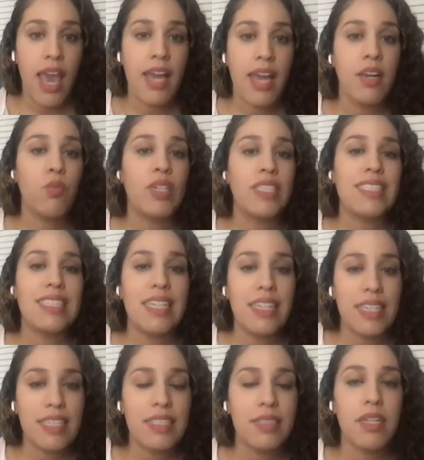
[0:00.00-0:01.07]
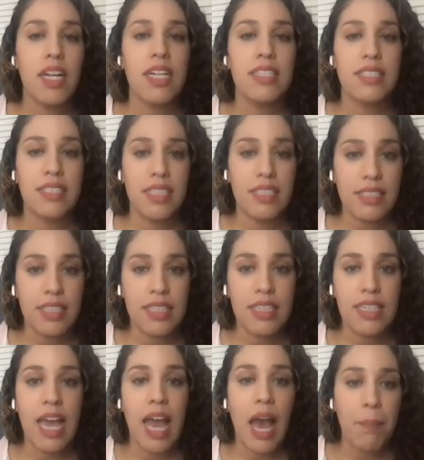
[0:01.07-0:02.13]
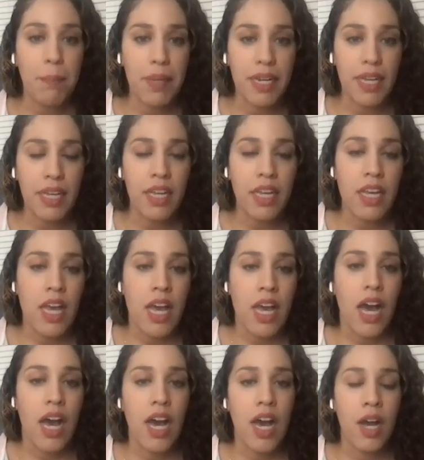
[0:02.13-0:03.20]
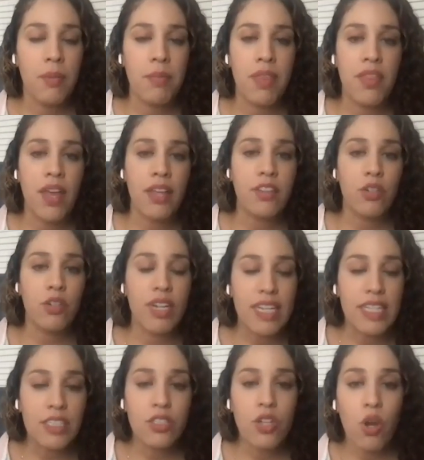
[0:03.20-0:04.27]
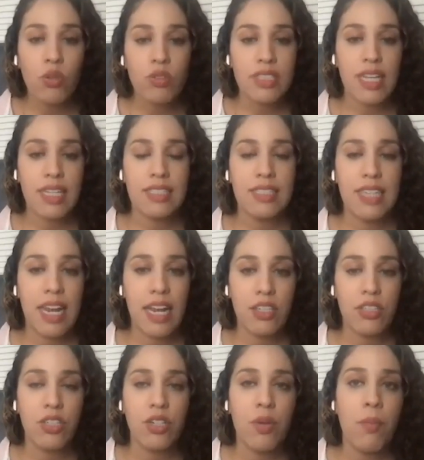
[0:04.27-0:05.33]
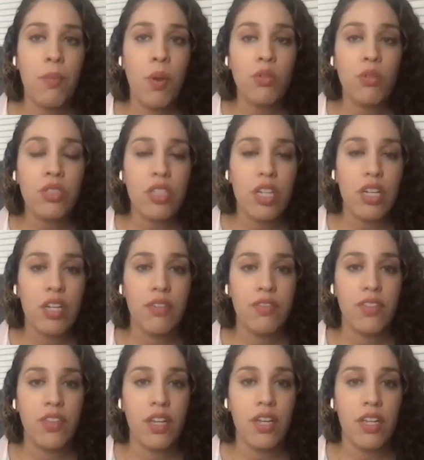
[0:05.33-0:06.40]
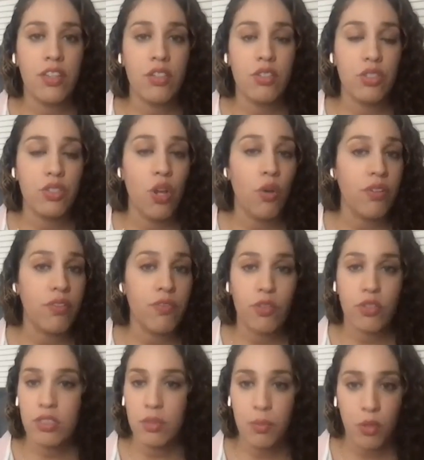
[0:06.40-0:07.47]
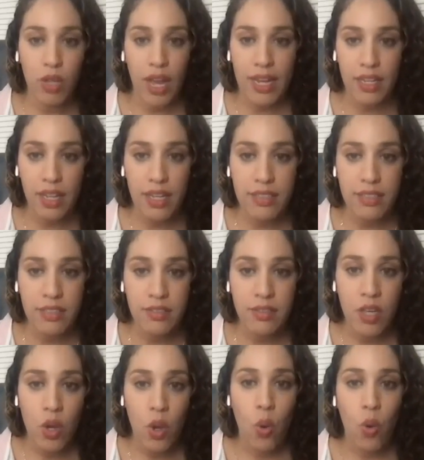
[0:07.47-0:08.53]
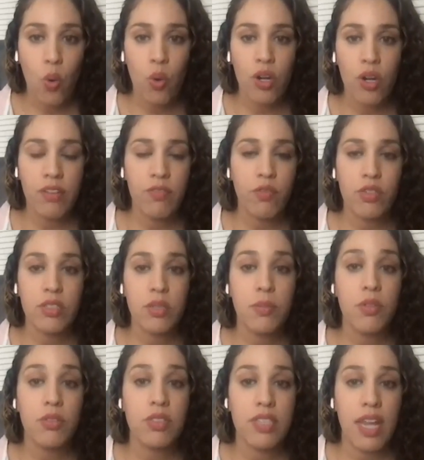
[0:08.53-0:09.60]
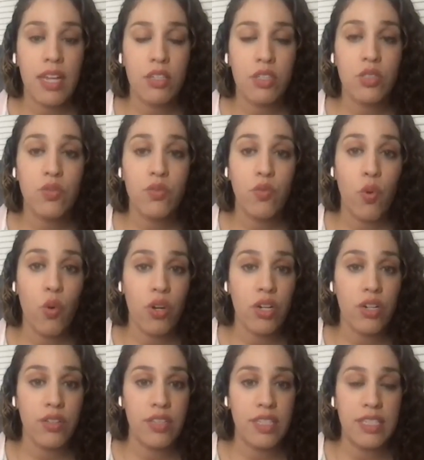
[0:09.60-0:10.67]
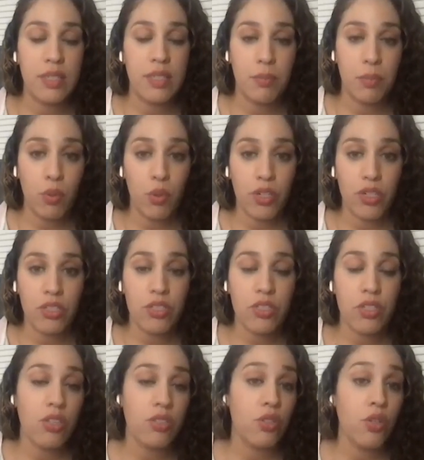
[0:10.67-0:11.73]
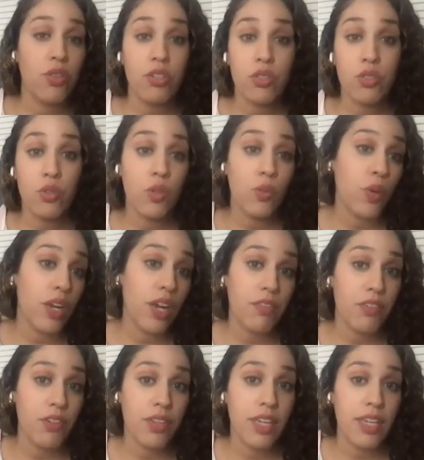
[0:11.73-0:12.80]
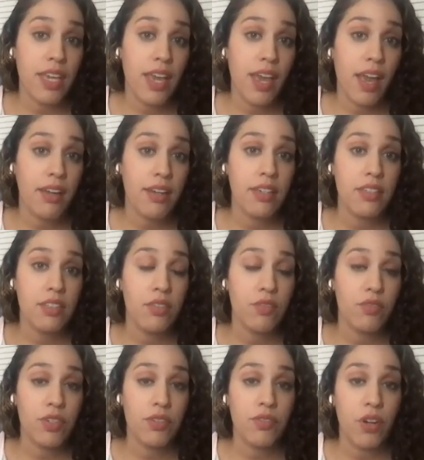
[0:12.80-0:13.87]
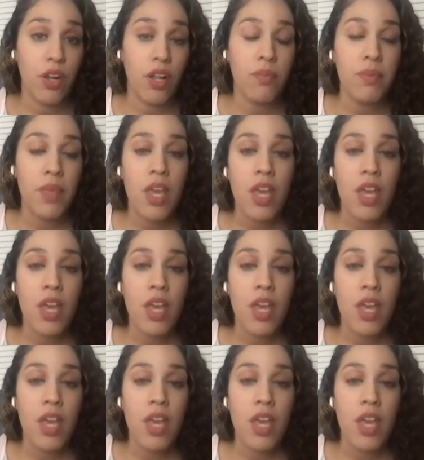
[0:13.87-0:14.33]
And we see this consistently happening, that there is no set standard. There's no enforceable guidelines or enforceable standards for these employers. So they're doing whatever they can, and it's a free for all,